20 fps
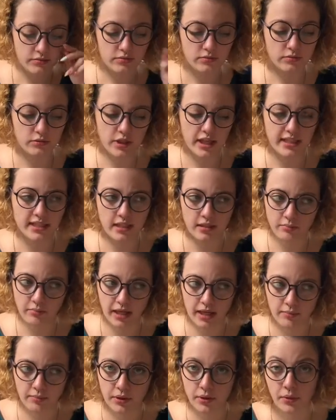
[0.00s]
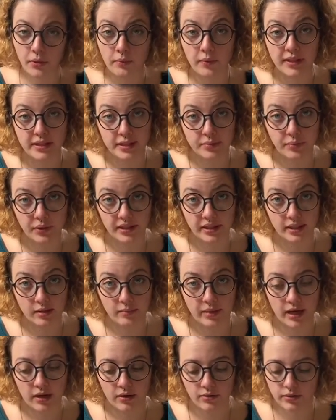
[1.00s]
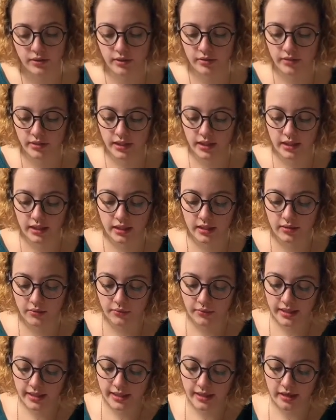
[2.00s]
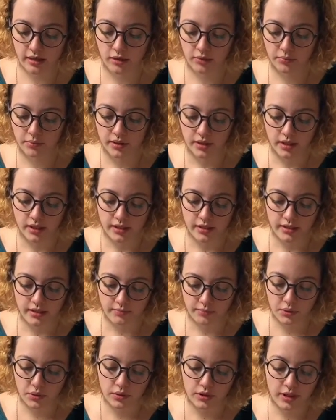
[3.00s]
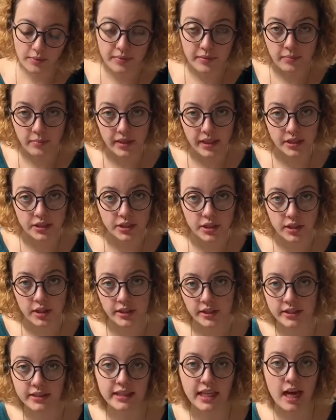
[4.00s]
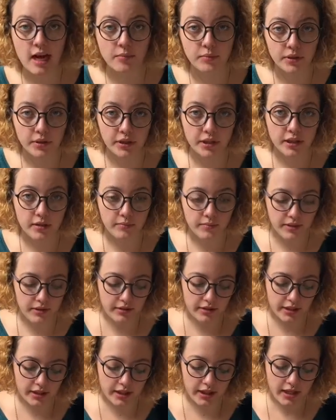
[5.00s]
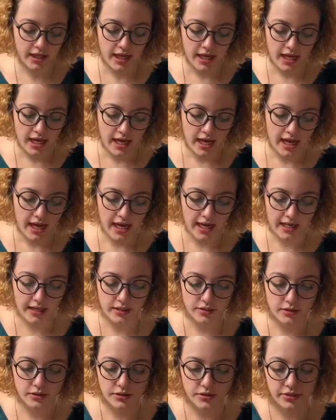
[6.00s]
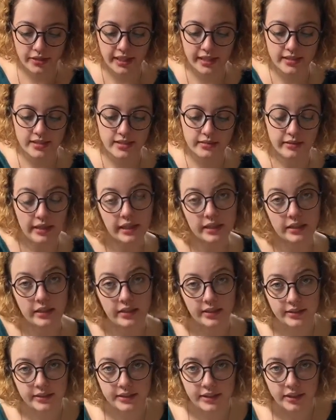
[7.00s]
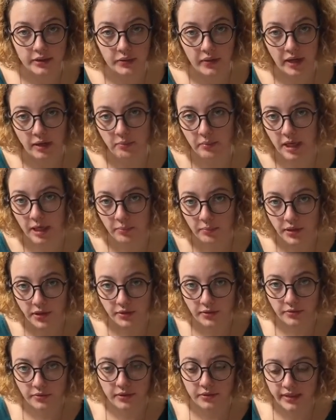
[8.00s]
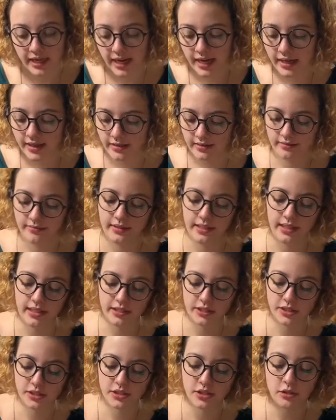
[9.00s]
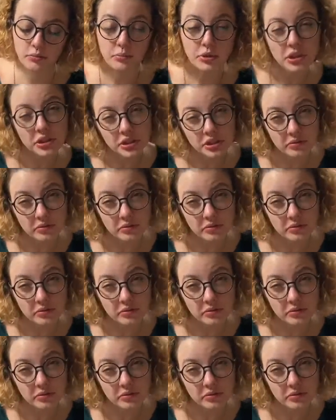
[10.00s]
tracing paper, or want to print them out, you can, with help, pull up the picture on your tablet or computer and trace directly onto your white paper through that. Just don't push too